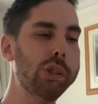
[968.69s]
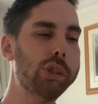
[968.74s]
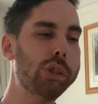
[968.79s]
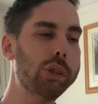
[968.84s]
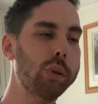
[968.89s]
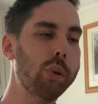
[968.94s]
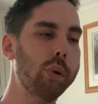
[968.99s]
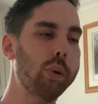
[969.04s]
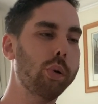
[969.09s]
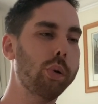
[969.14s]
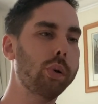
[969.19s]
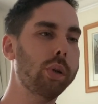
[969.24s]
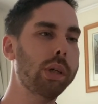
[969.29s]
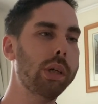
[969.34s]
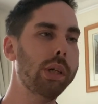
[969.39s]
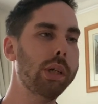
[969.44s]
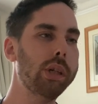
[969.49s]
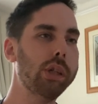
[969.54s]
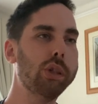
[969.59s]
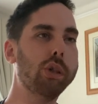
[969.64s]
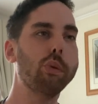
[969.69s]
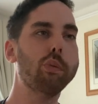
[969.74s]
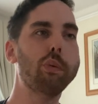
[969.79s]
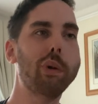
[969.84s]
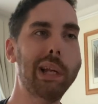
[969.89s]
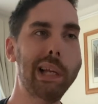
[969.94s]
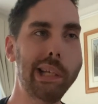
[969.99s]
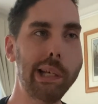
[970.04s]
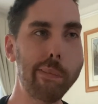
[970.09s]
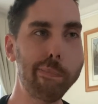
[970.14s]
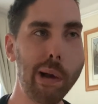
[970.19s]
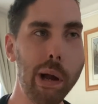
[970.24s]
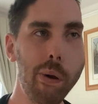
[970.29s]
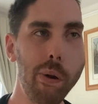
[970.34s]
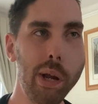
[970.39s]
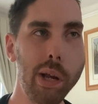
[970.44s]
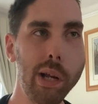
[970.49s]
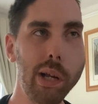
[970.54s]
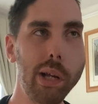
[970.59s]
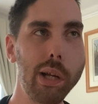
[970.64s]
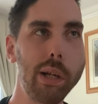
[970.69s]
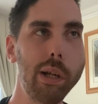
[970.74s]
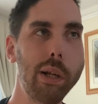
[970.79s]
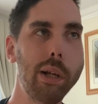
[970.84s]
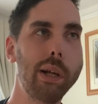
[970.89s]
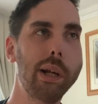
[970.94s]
so great about it,